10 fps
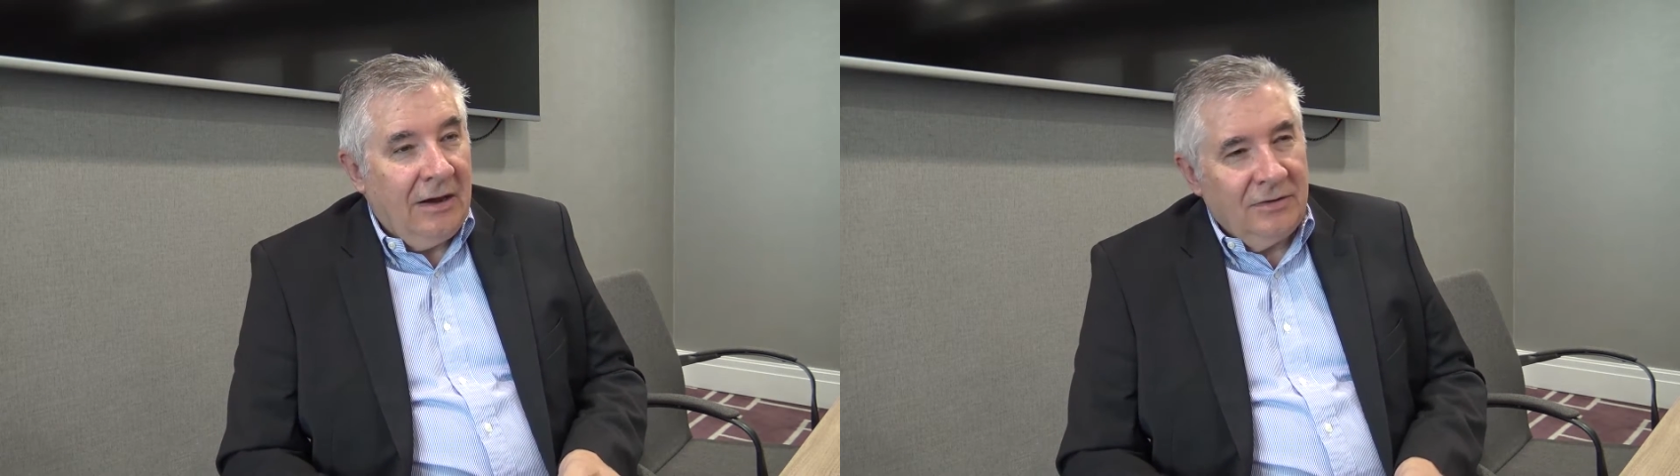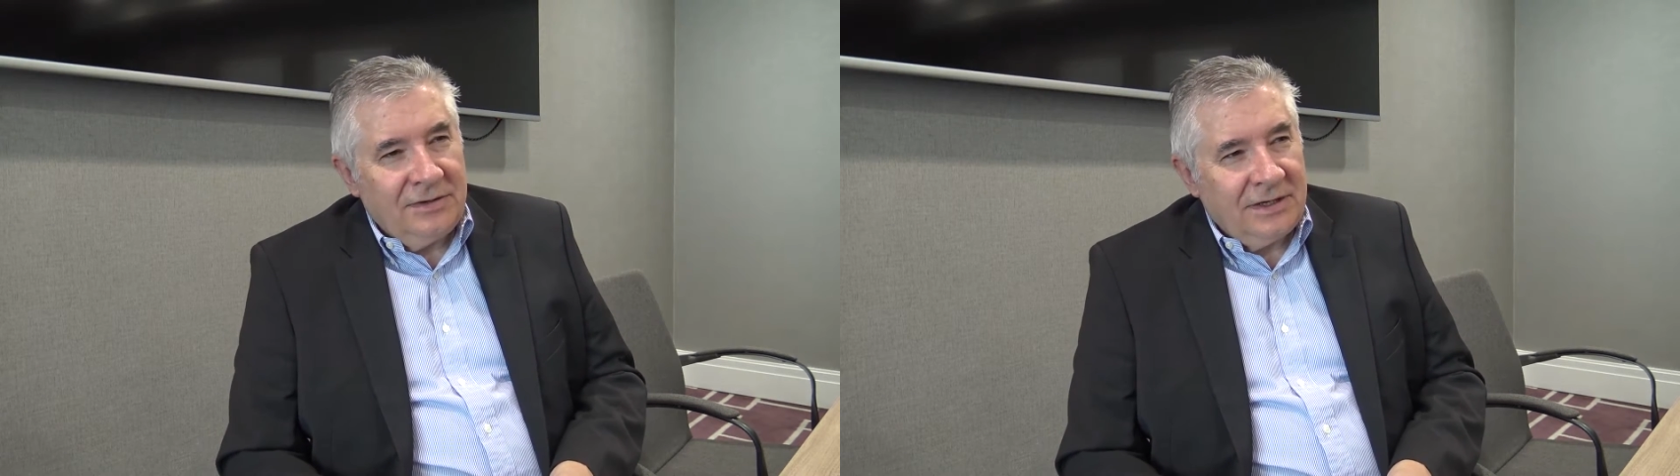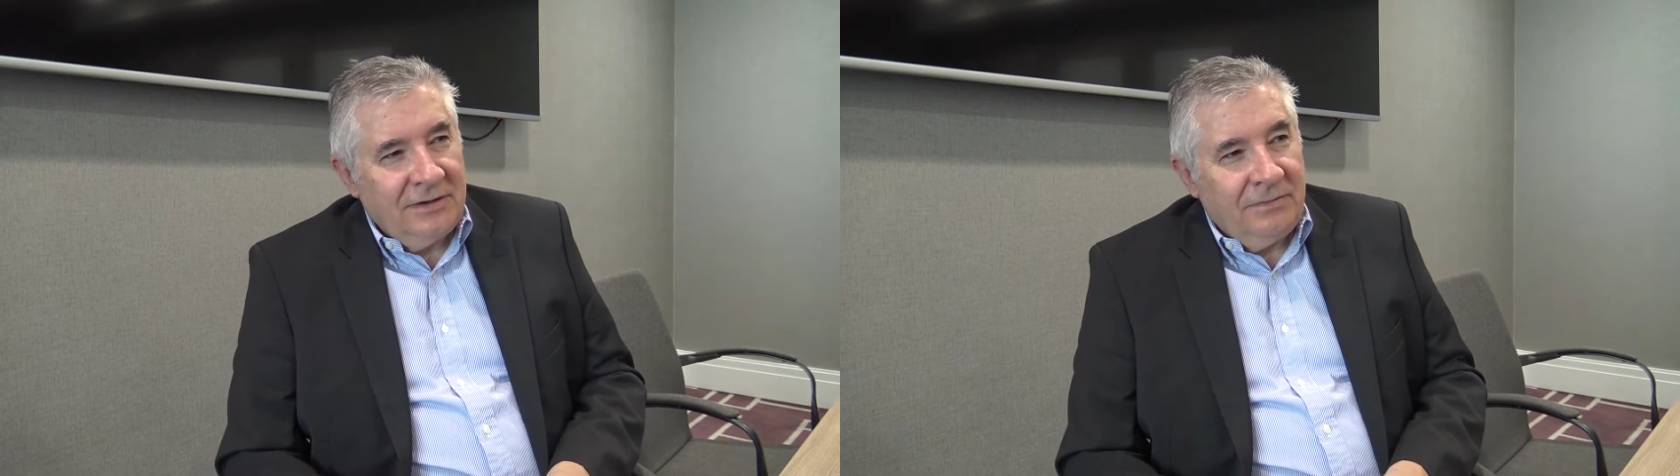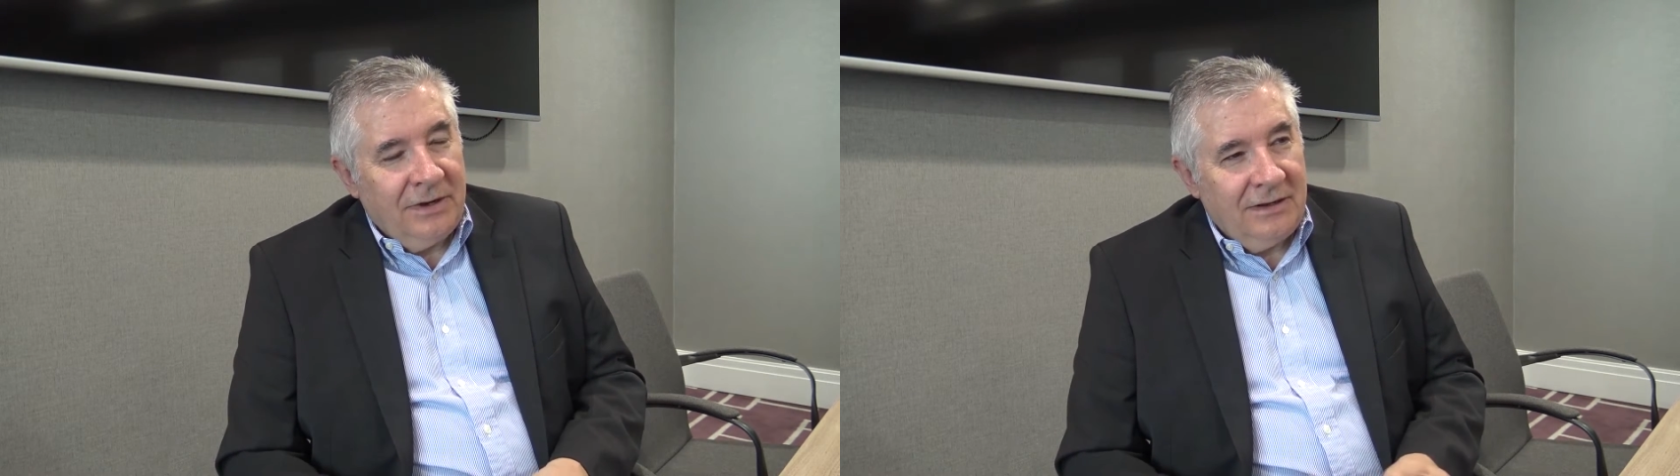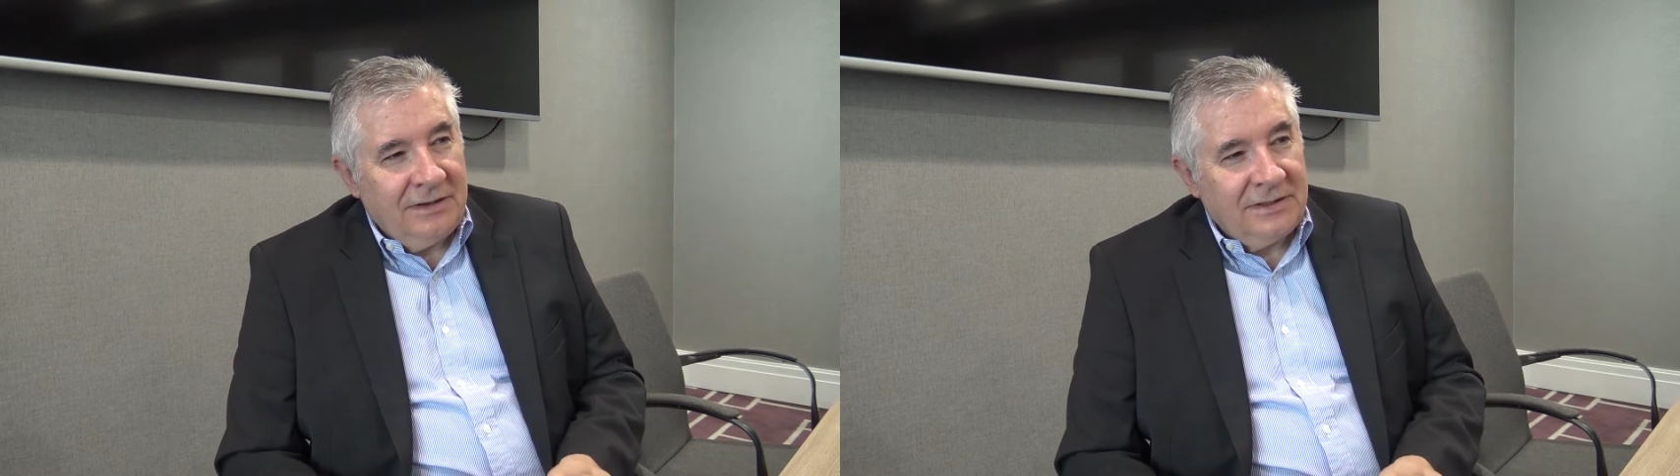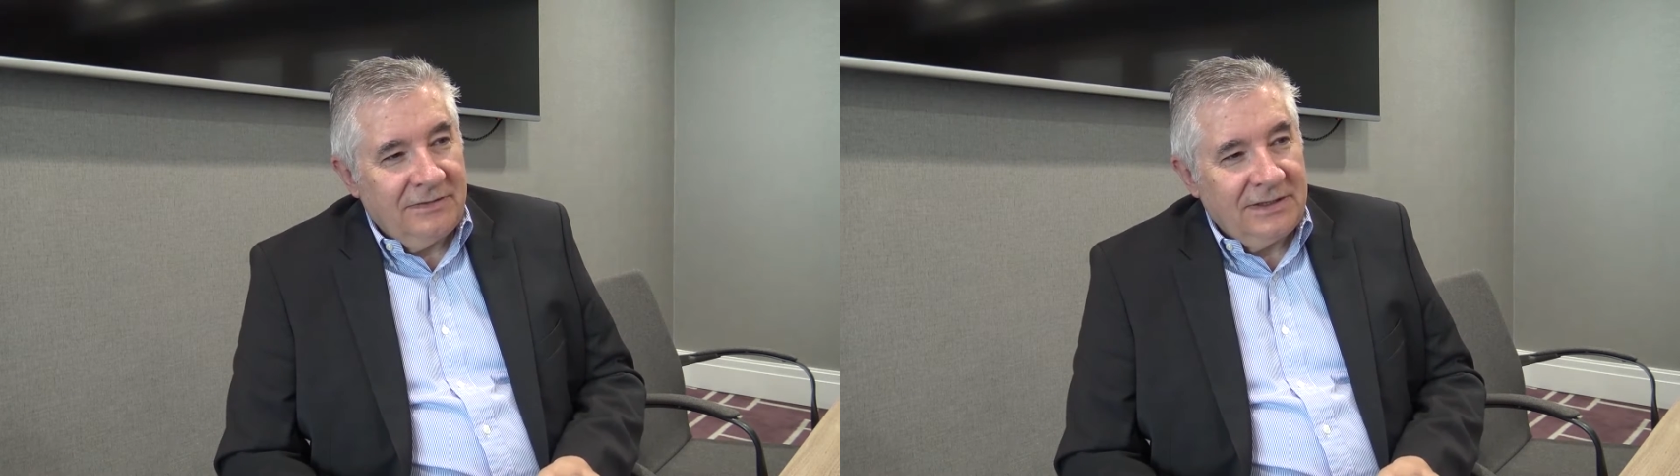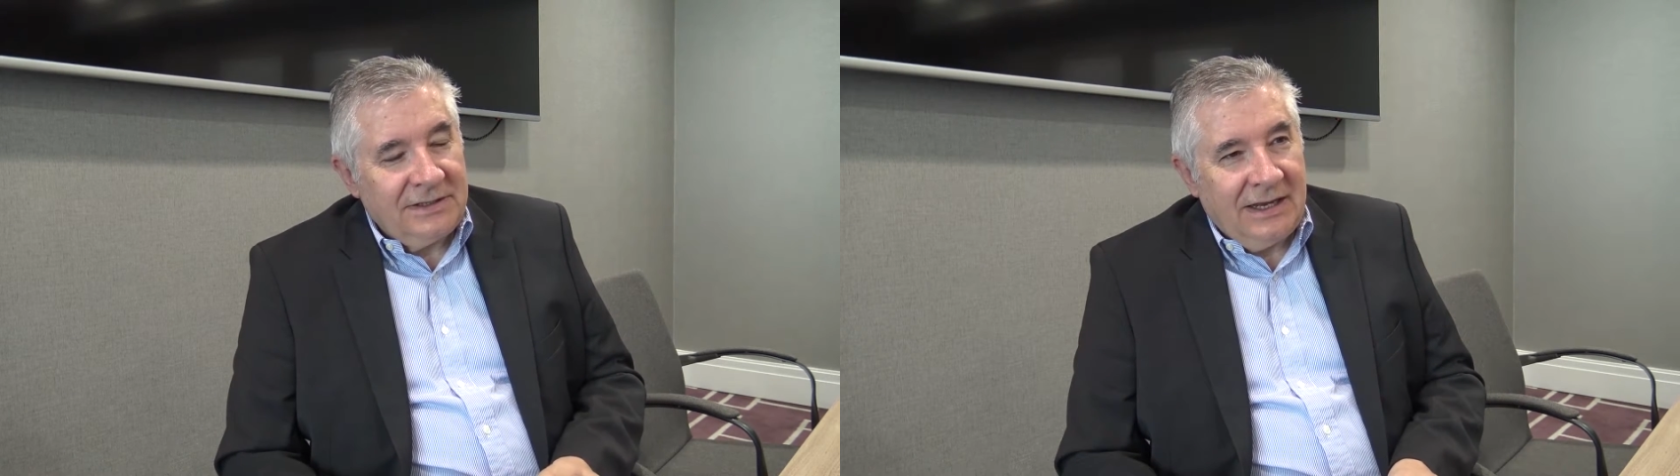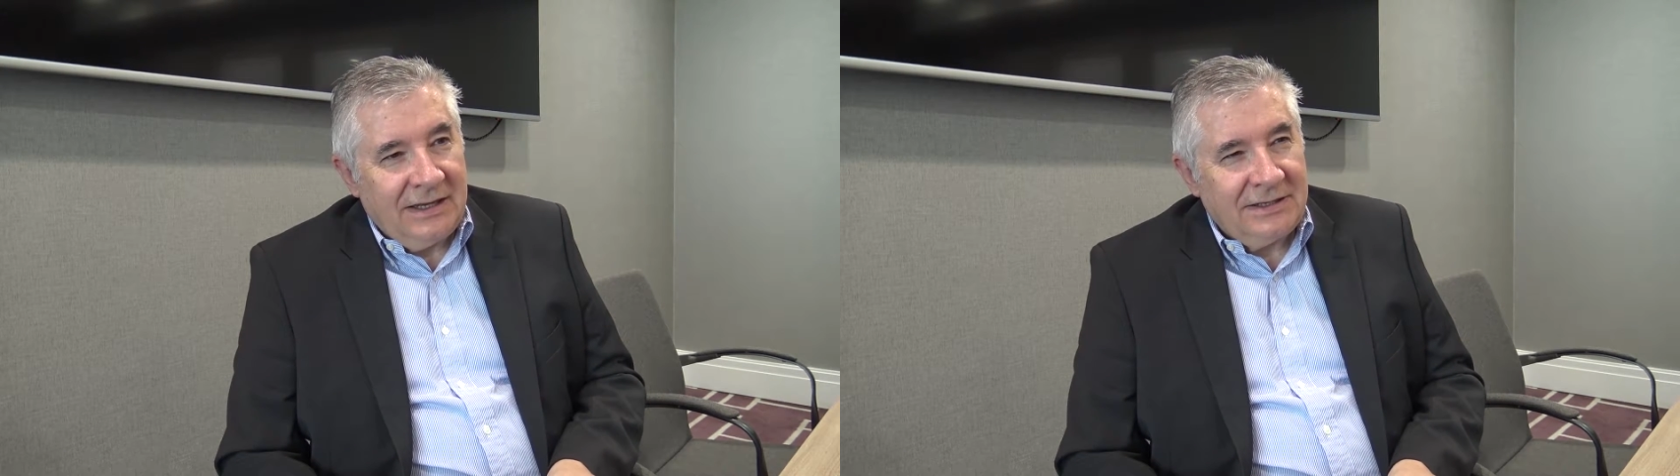Also, parts of the
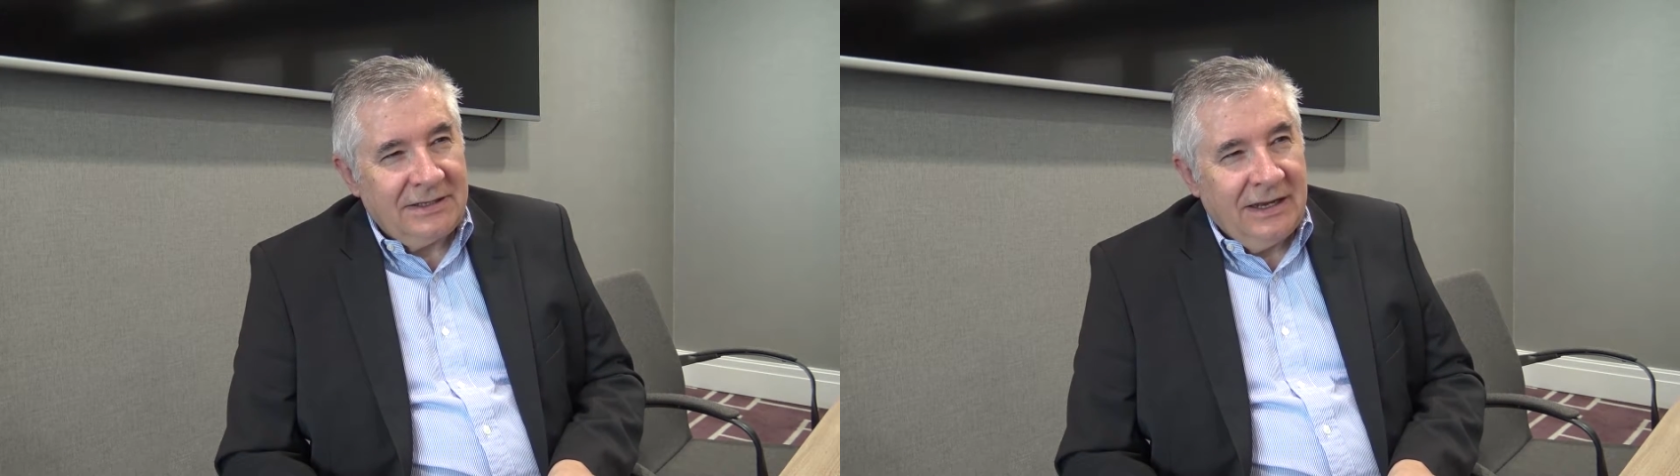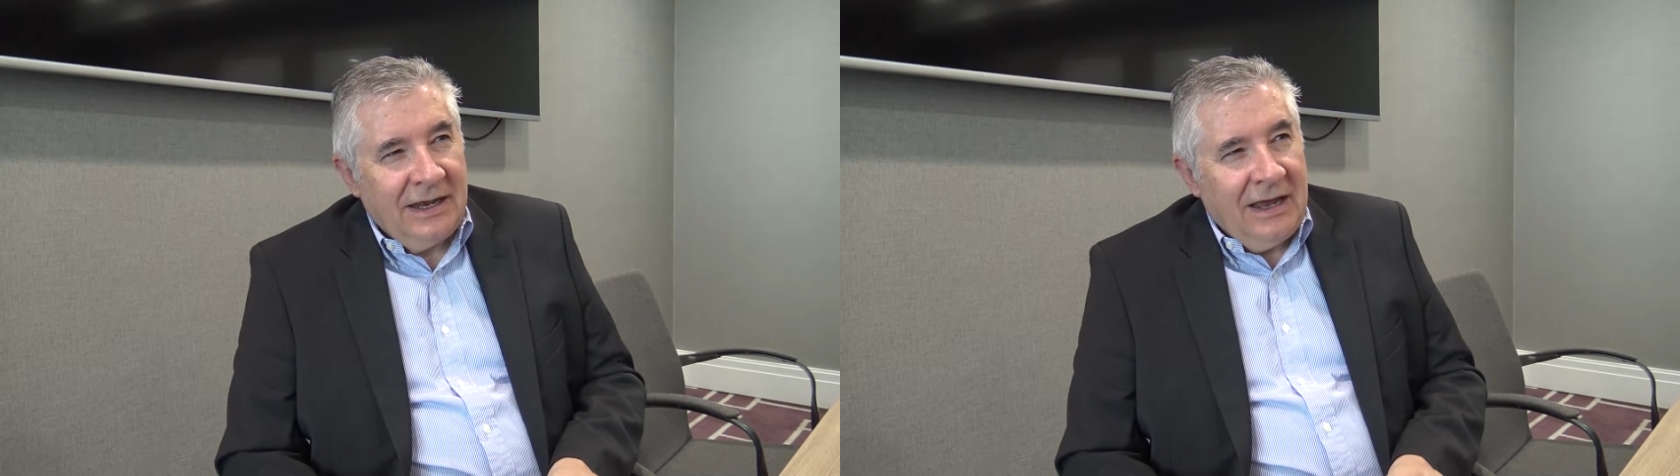test